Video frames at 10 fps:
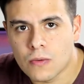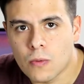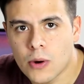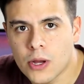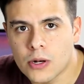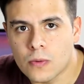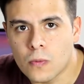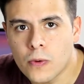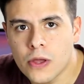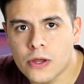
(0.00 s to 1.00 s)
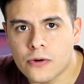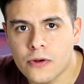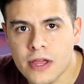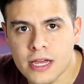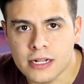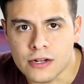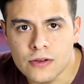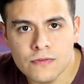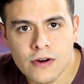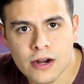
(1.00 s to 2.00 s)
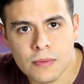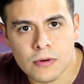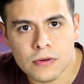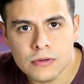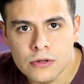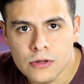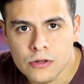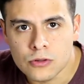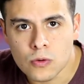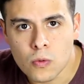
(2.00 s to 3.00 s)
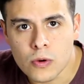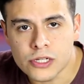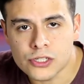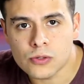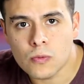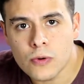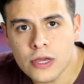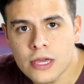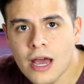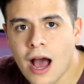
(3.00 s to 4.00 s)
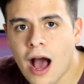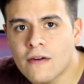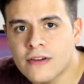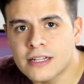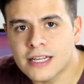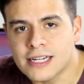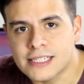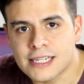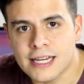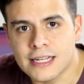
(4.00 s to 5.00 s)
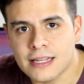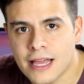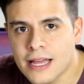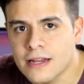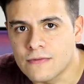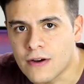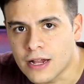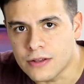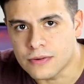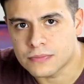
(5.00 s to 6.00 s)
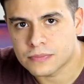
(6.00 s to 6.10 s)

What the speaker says: when we create a new variable to which we haven't assigned any value.